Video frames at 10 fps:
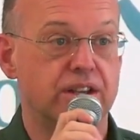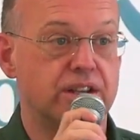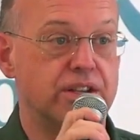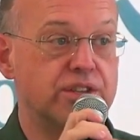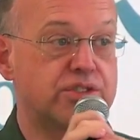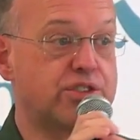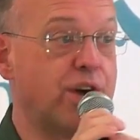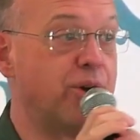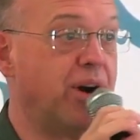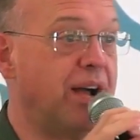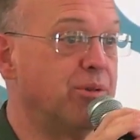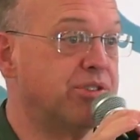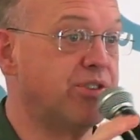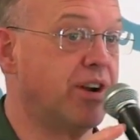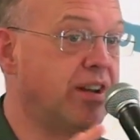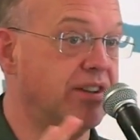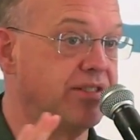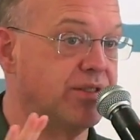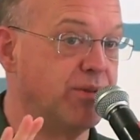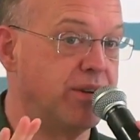So I will start
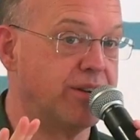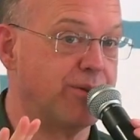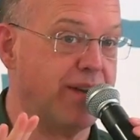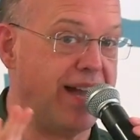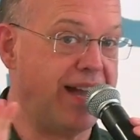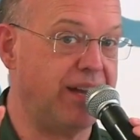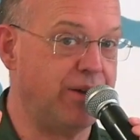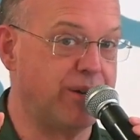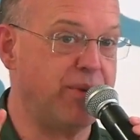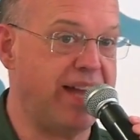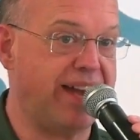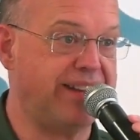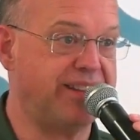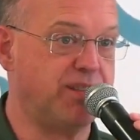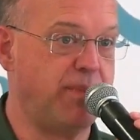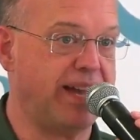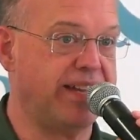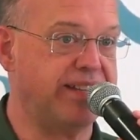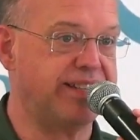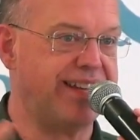because we added this back
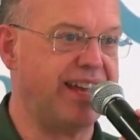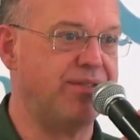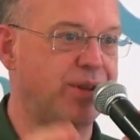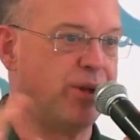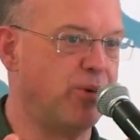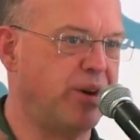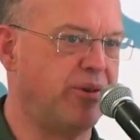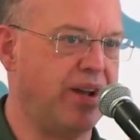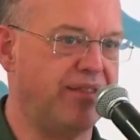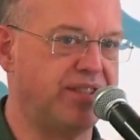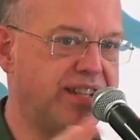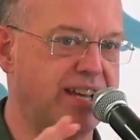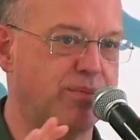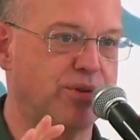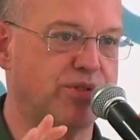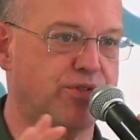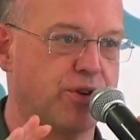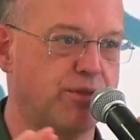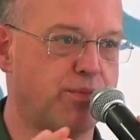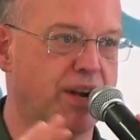in today, even though we don't have the tables for
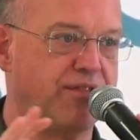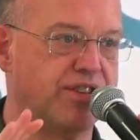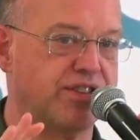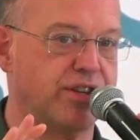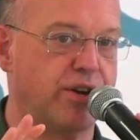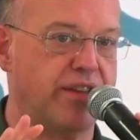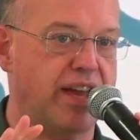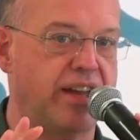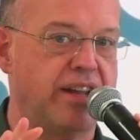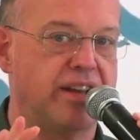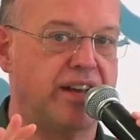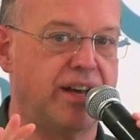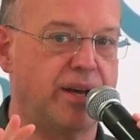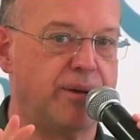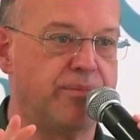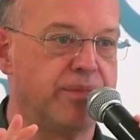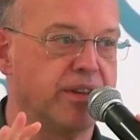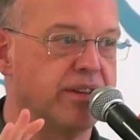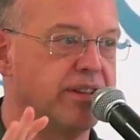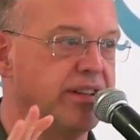breakfast and all that.
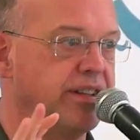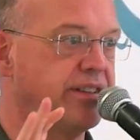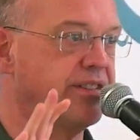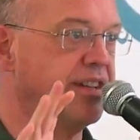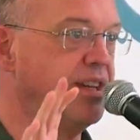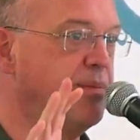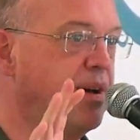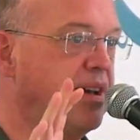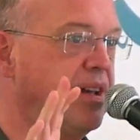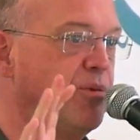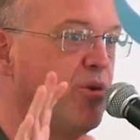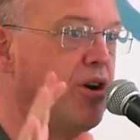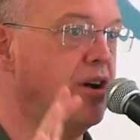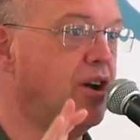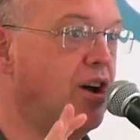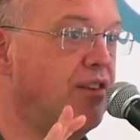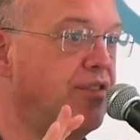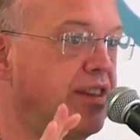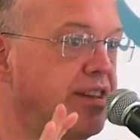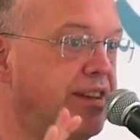Does anybody want coffee
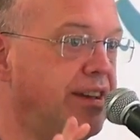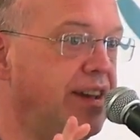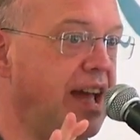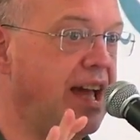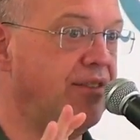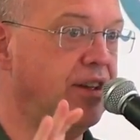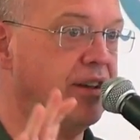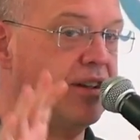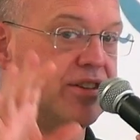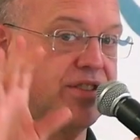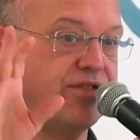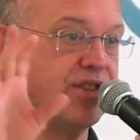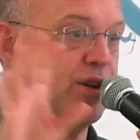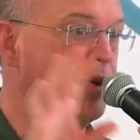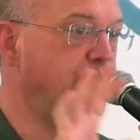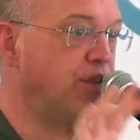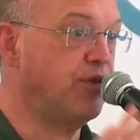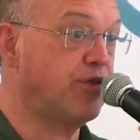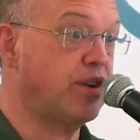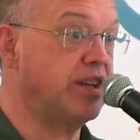that doesn't have it? Because if so, feel
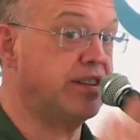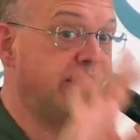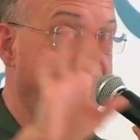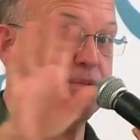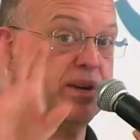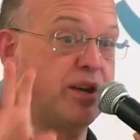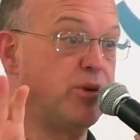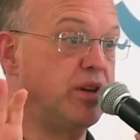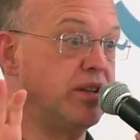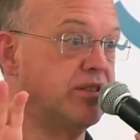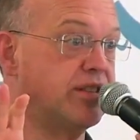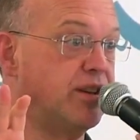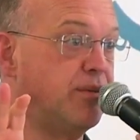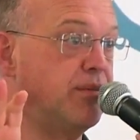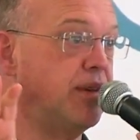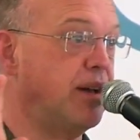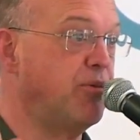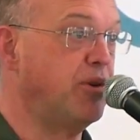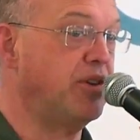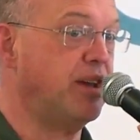free to get up and go get some. I
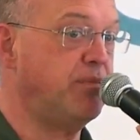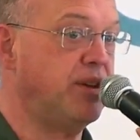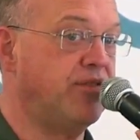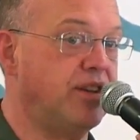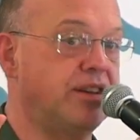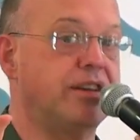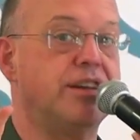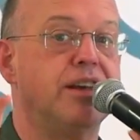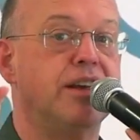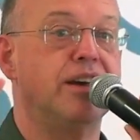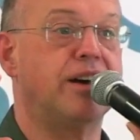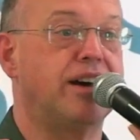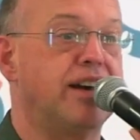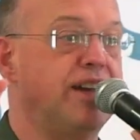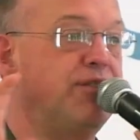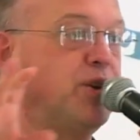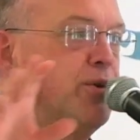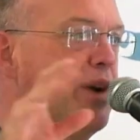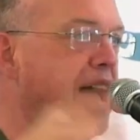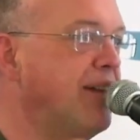will not be offended. If you
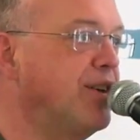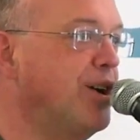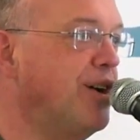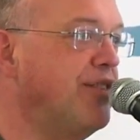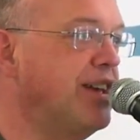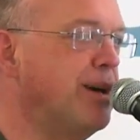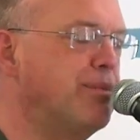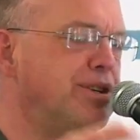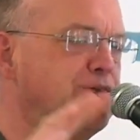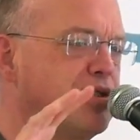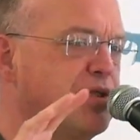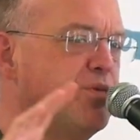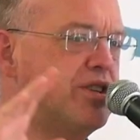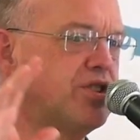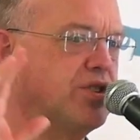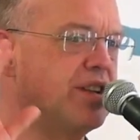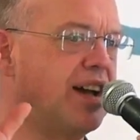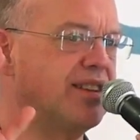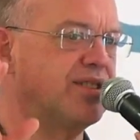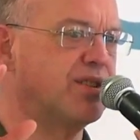have a coffee cup and you just wished you'd
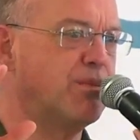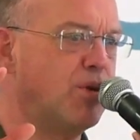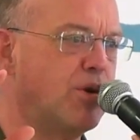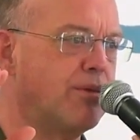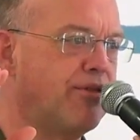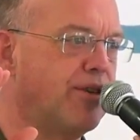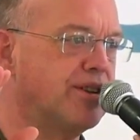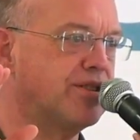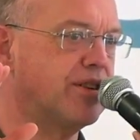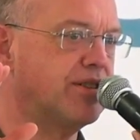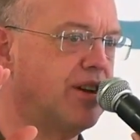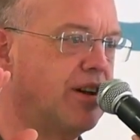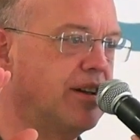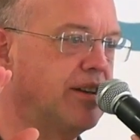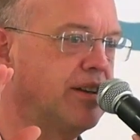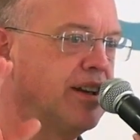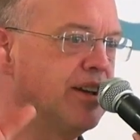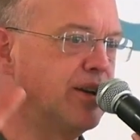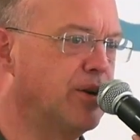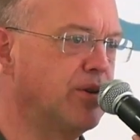gotten some more before I started talking,
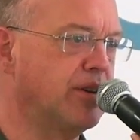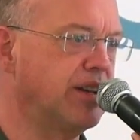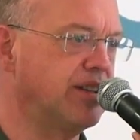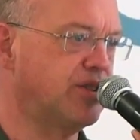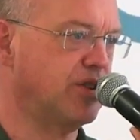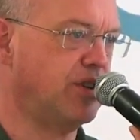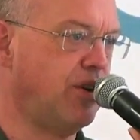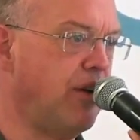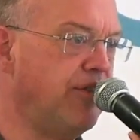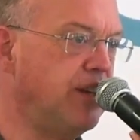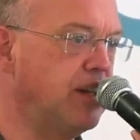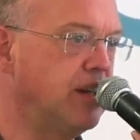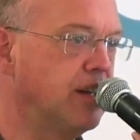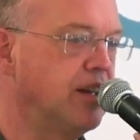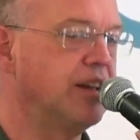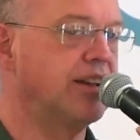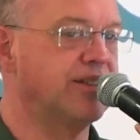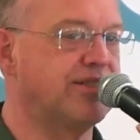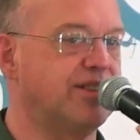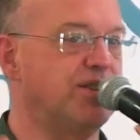go get your coffee, because
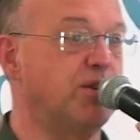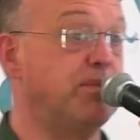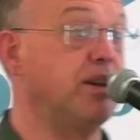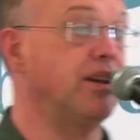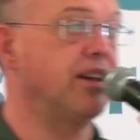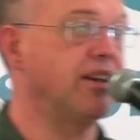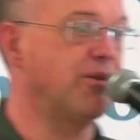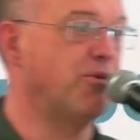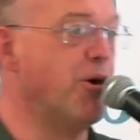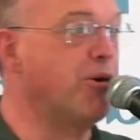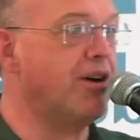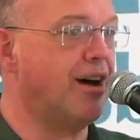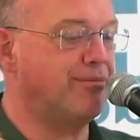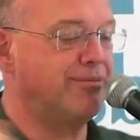then you'll be woke up.